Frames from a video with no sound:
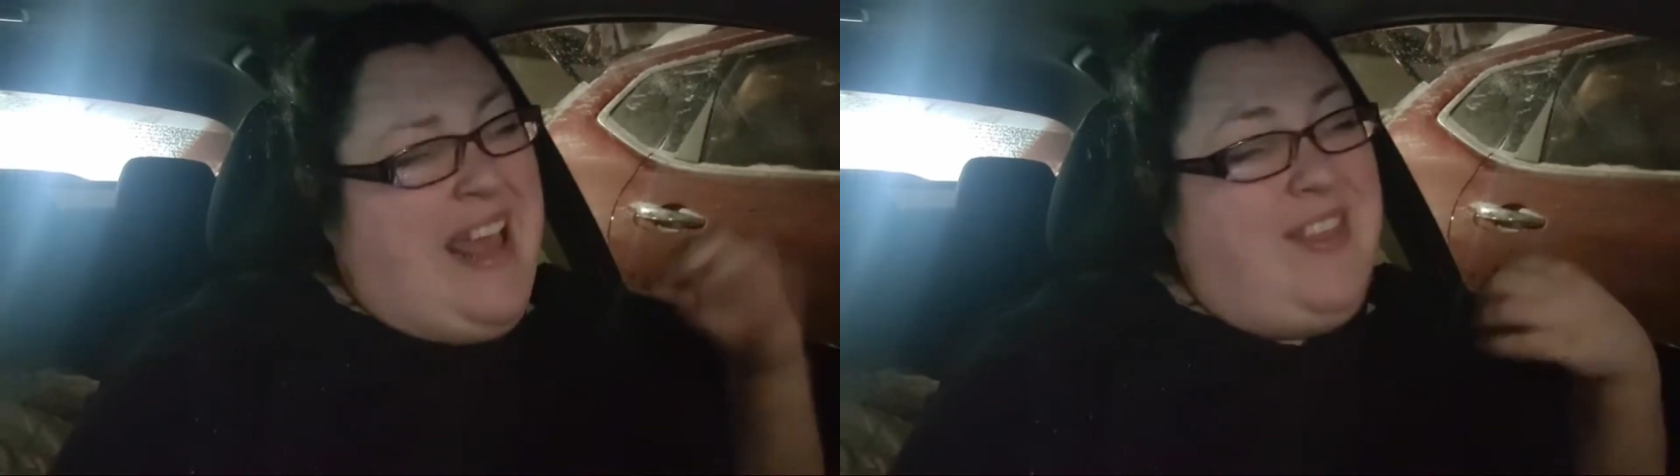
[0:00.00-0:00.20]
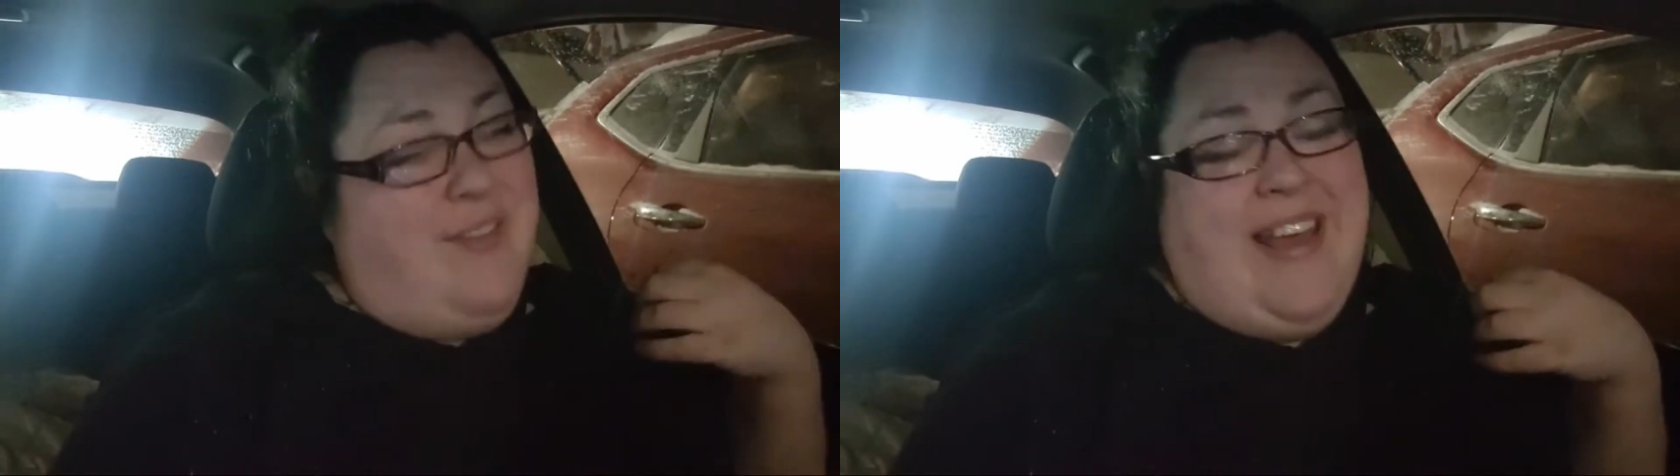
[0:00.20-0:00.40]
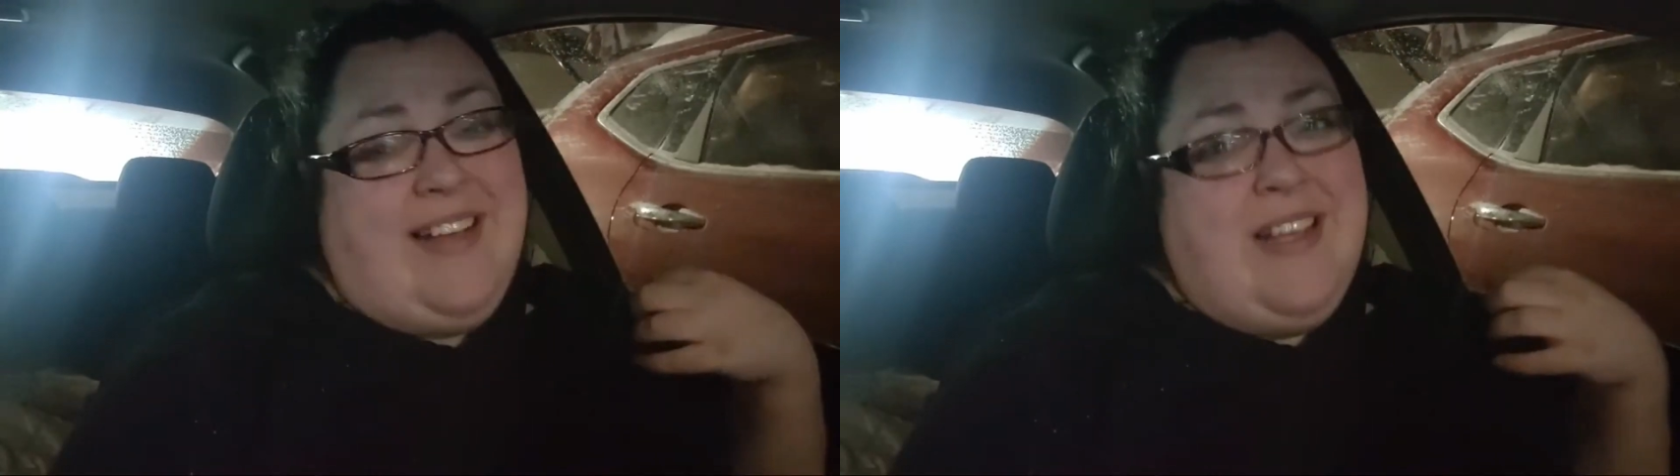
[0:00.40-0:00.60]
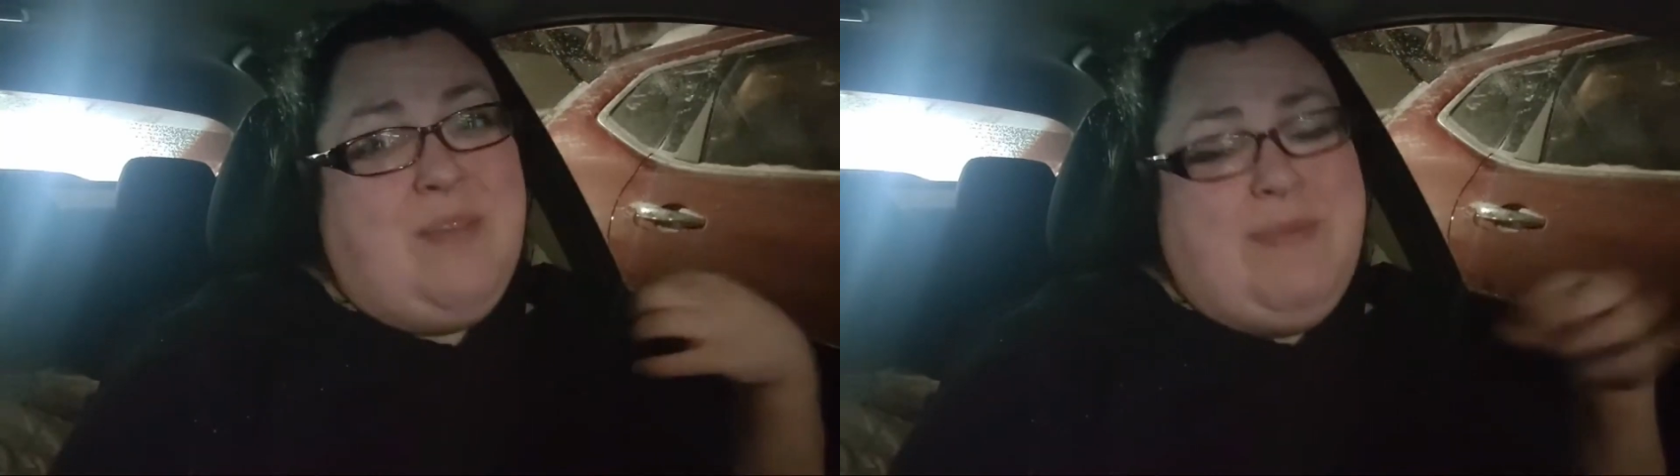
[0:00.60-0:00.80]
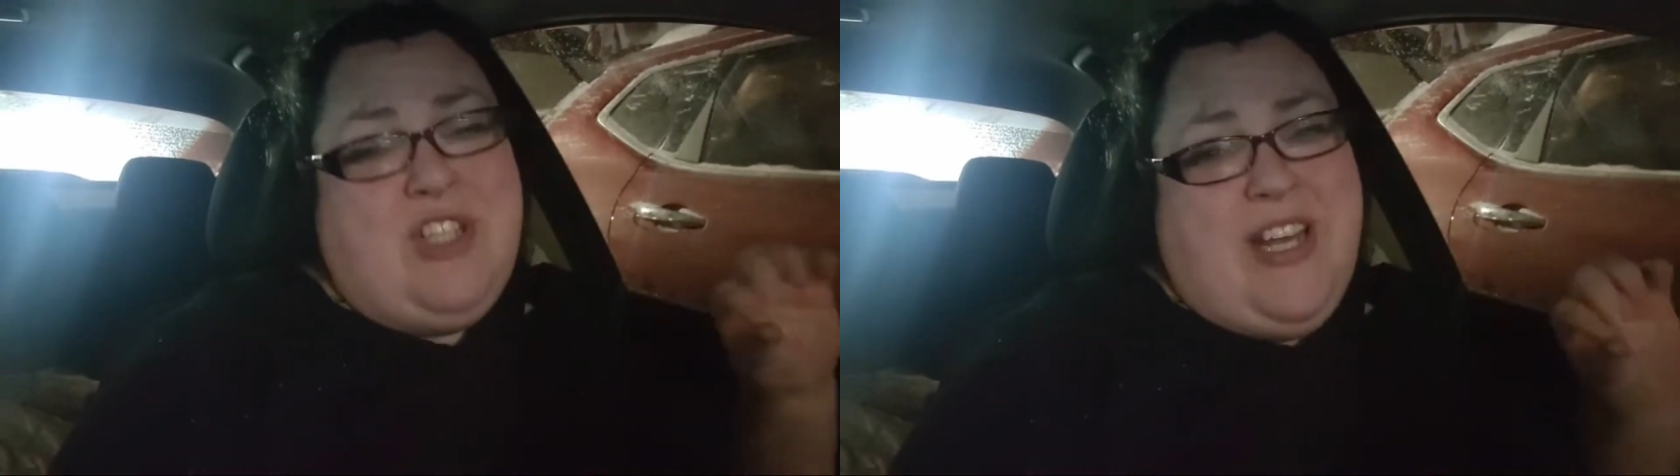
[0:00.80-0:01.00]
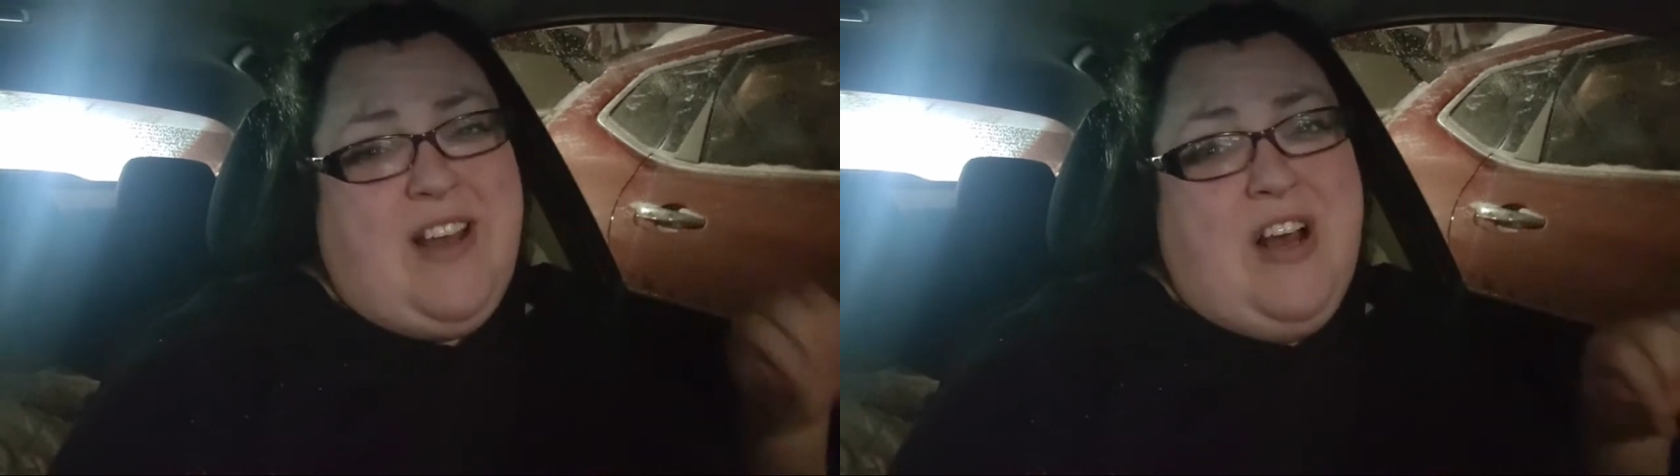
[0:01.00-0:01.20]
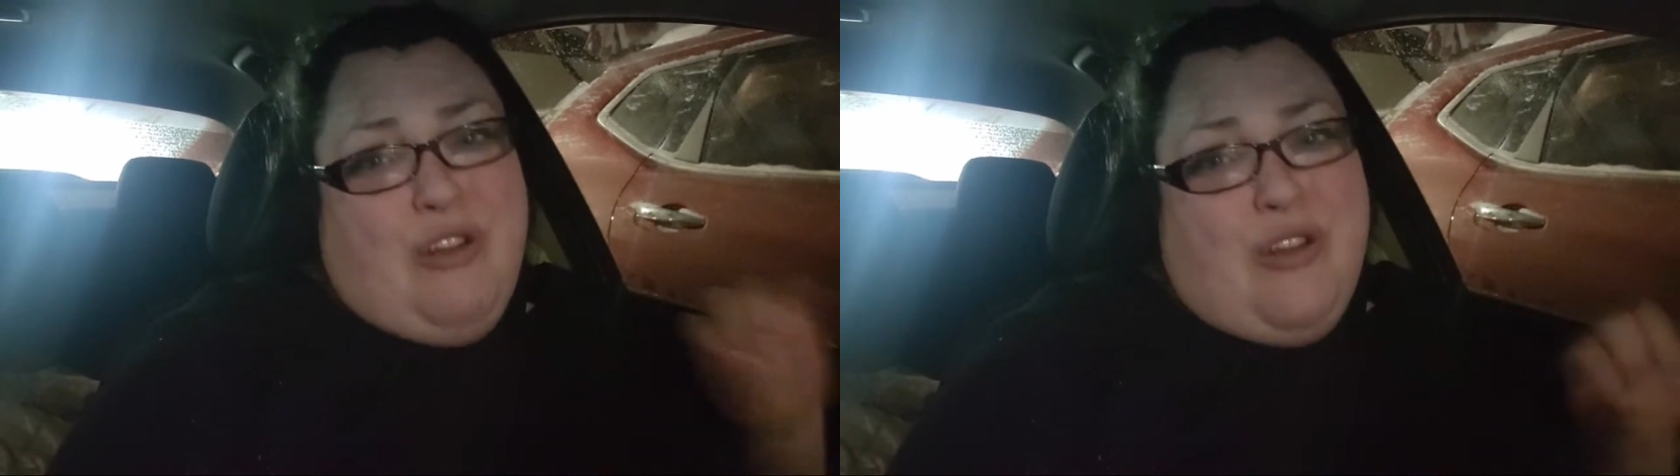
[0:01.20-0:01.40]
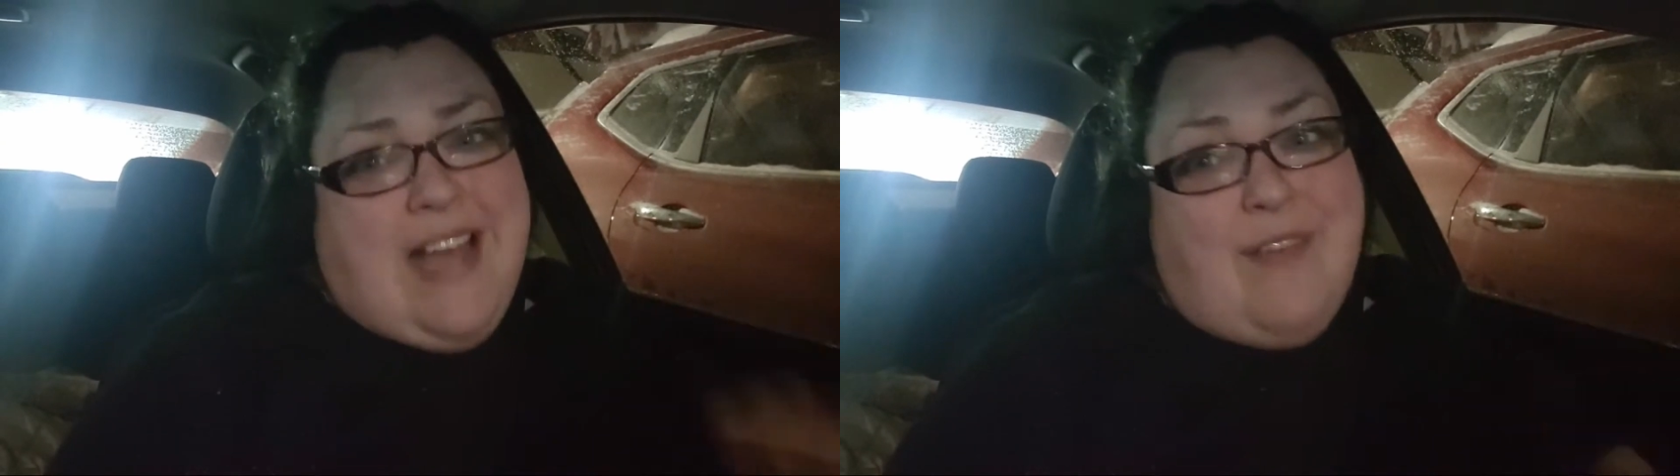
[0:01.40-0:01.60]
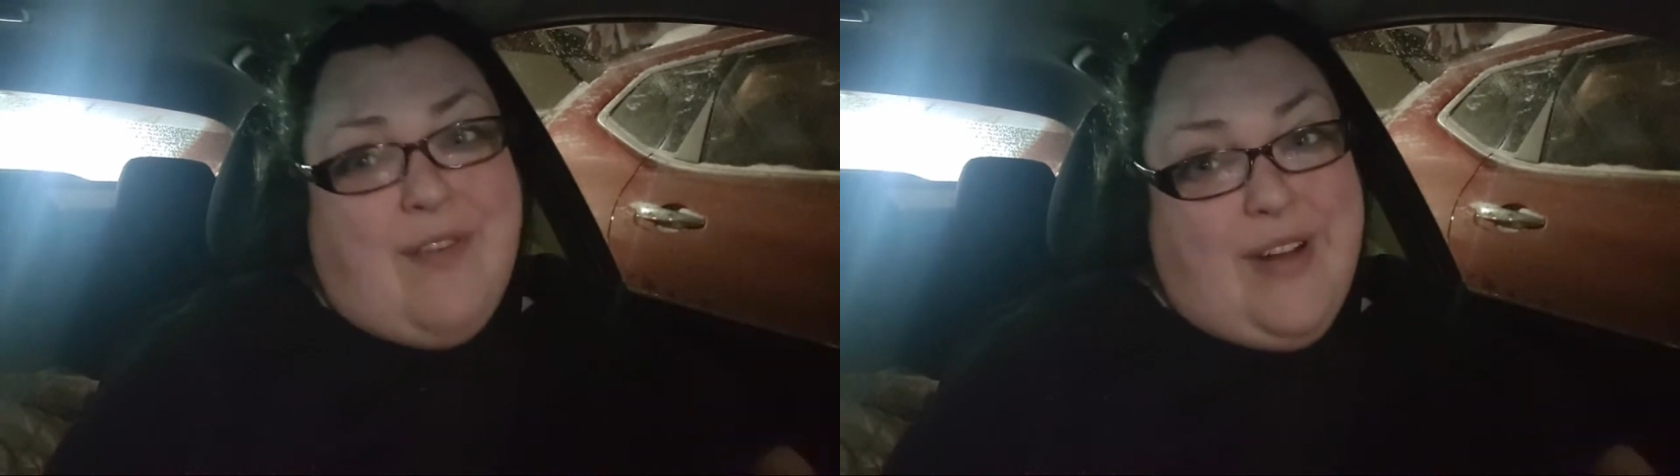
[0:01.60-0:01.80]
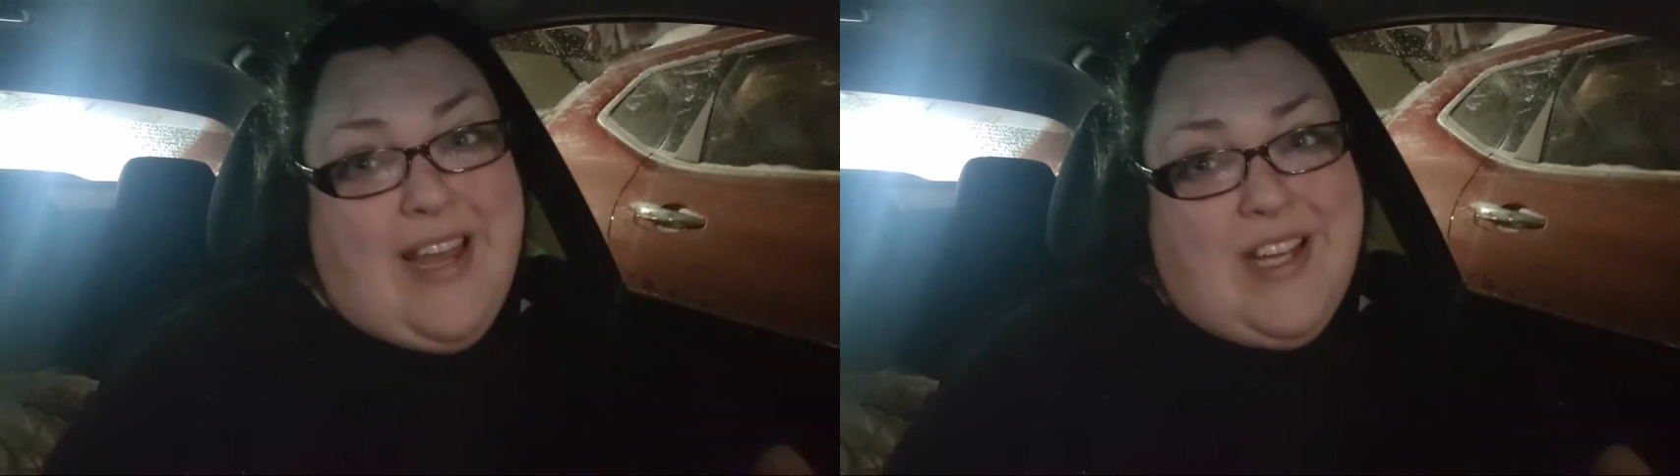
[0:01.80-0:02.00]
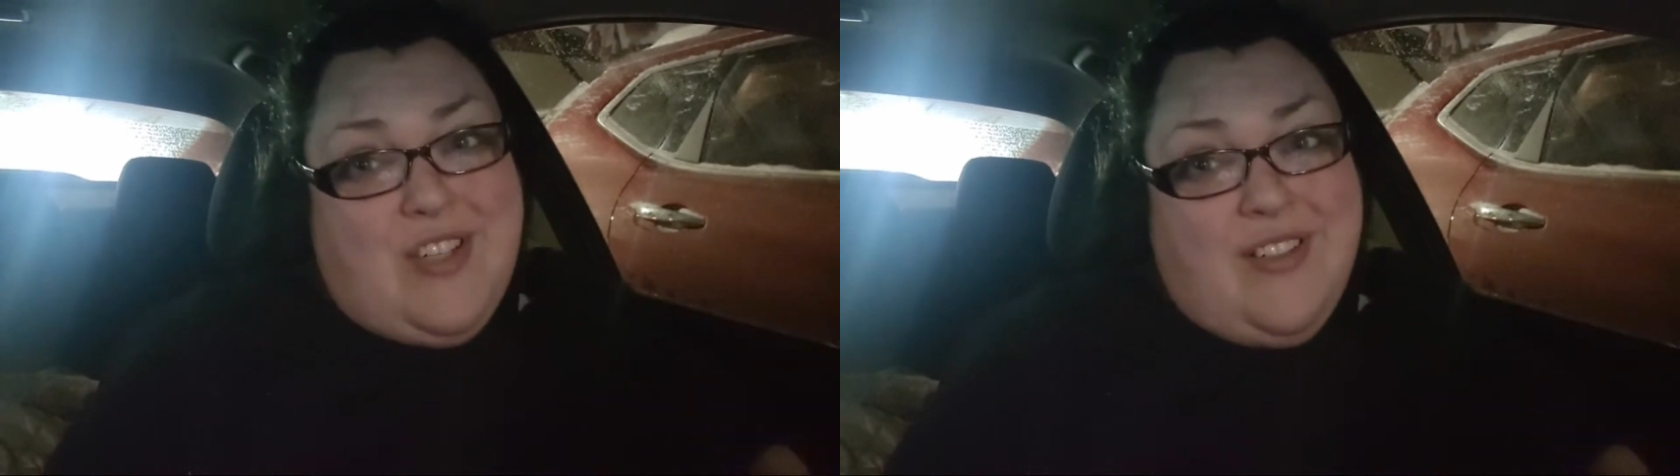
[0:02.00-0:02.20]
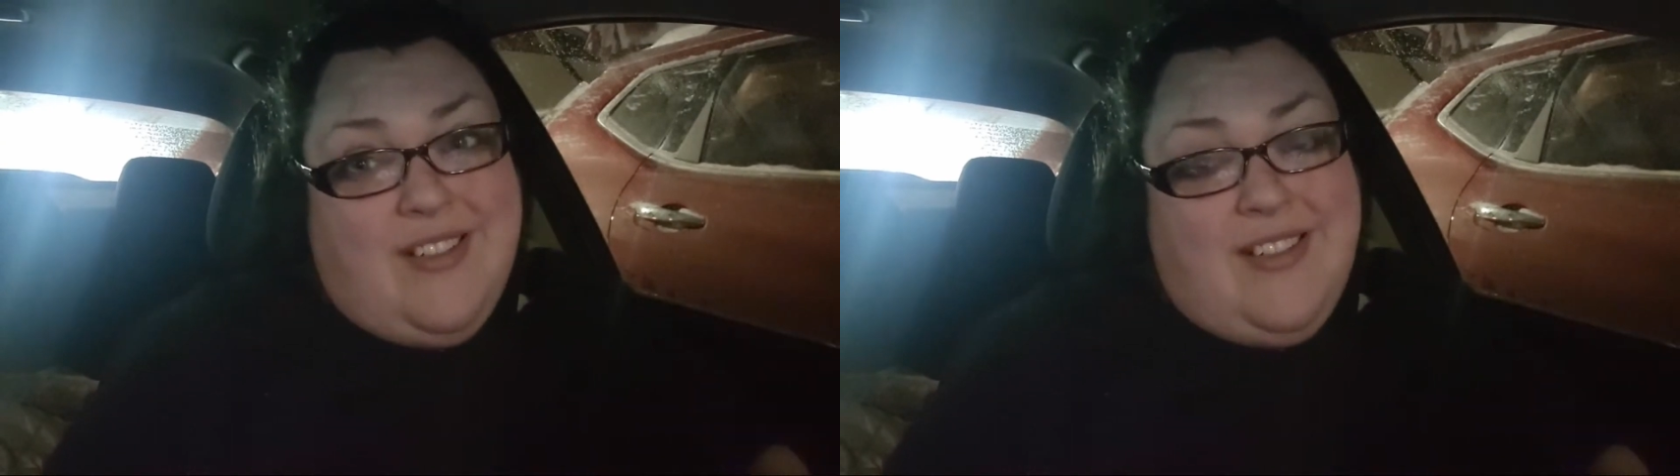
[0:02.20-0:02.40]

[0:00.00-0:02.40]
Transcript: and the vet think BBJ looks half her age.